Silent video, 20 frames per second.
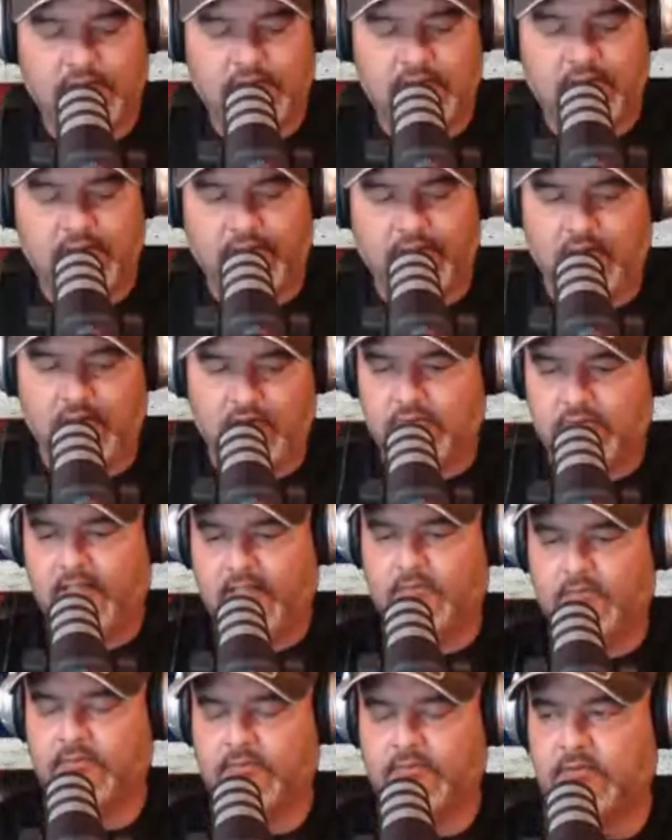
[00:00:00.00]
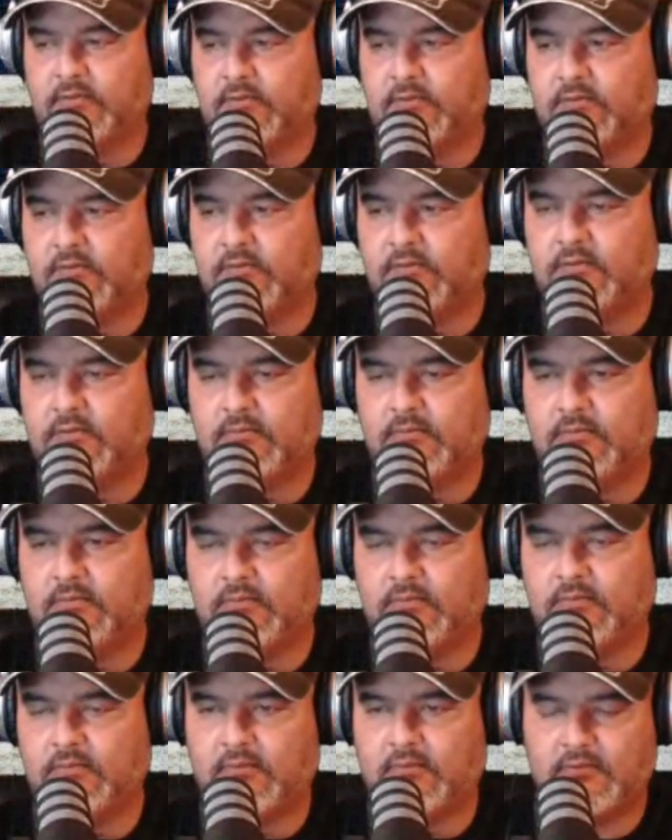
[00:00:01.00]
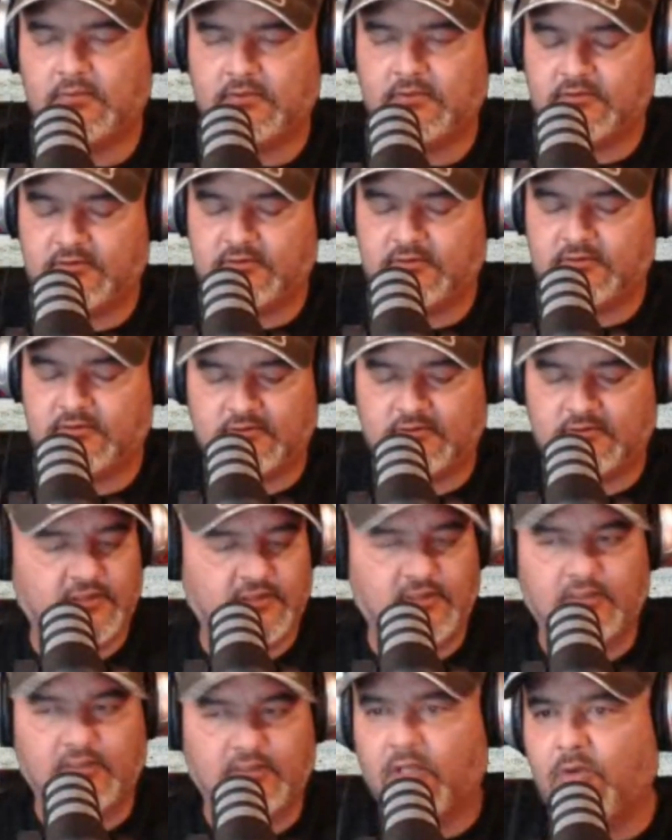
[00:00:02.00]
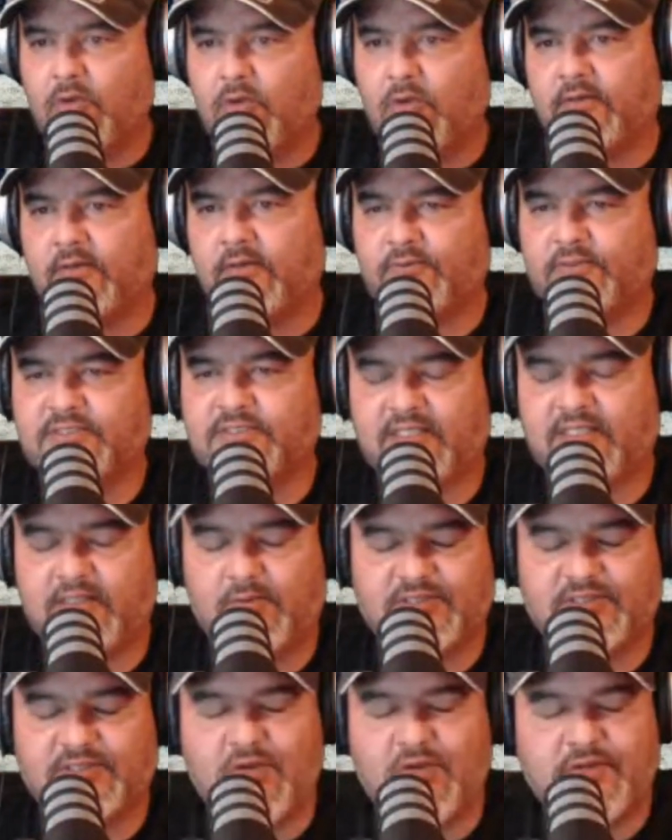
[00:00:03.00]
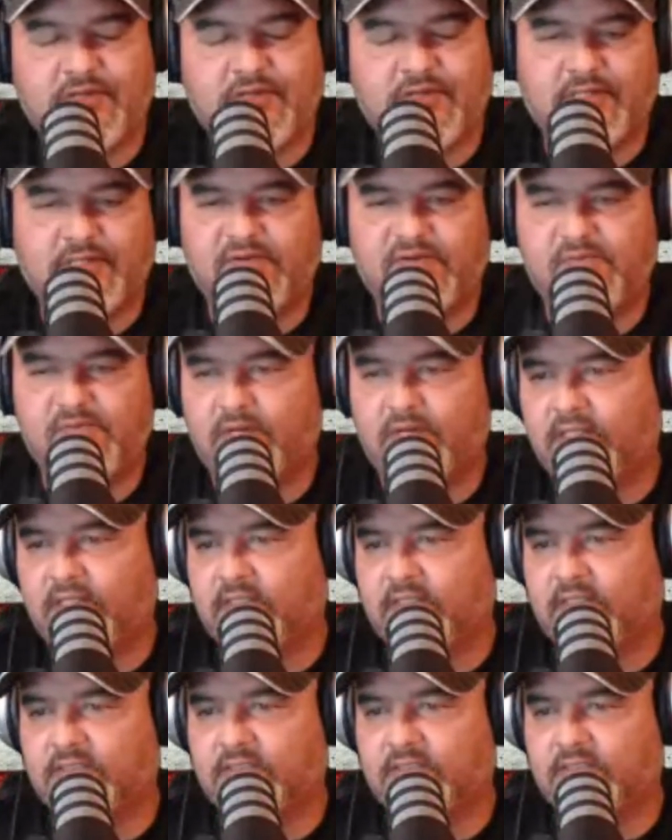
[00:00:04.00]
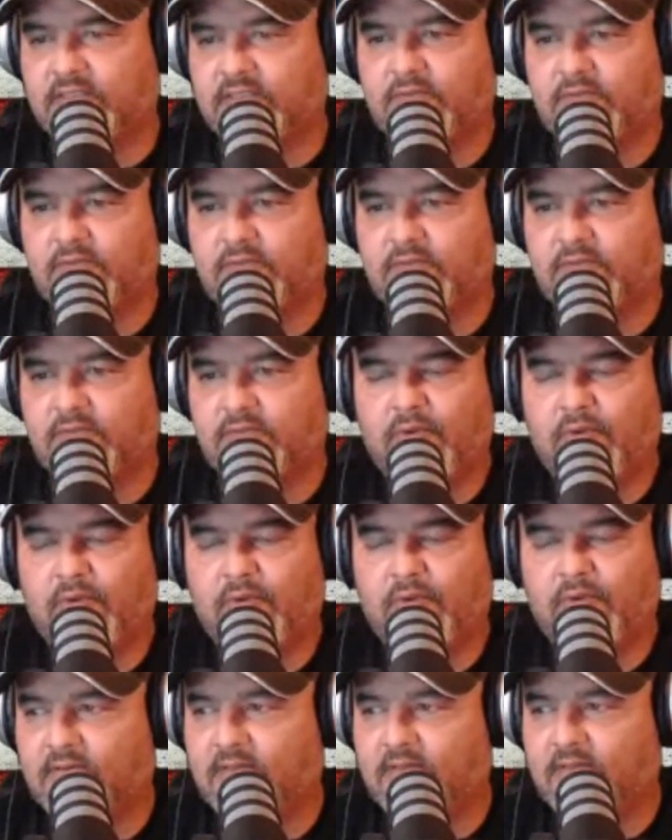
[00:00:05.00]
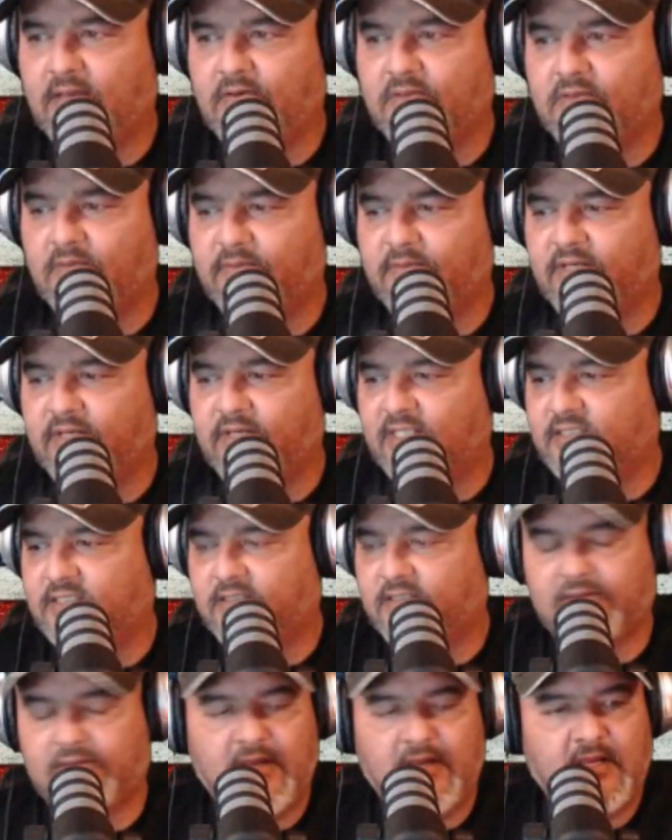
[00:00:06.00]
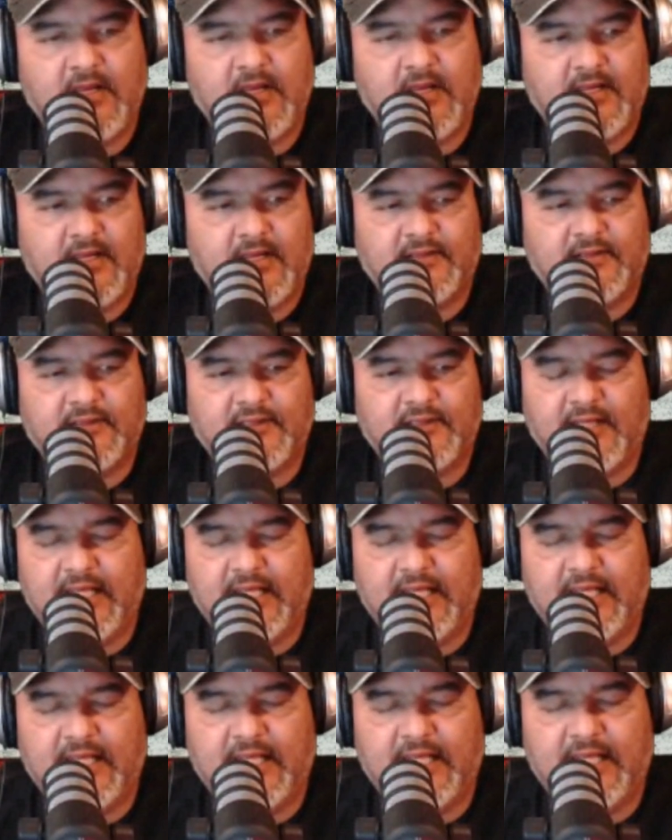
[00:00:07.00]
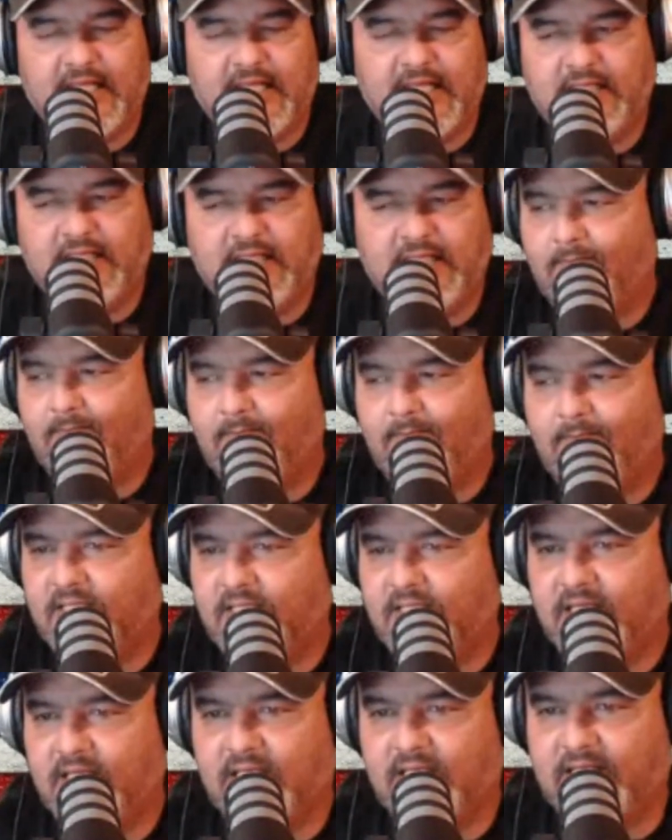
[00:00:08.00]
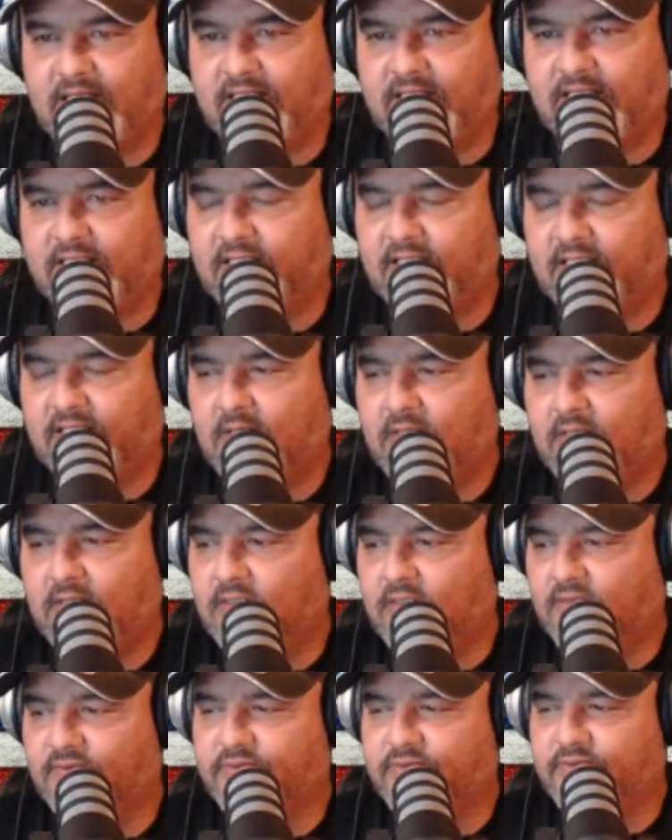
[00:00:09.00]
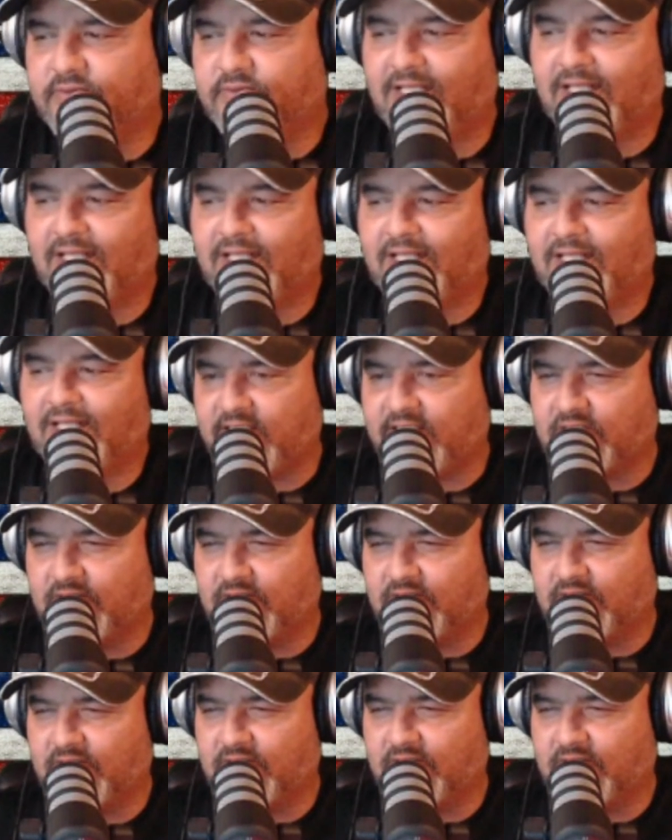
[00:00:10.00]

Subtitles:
It's a little low there for a second. What's going on, everybody? Here's your boy, Edelgado, coming at you here. Late Monday night here. I don't know if it's really late. It's only a little after 10 p.m., but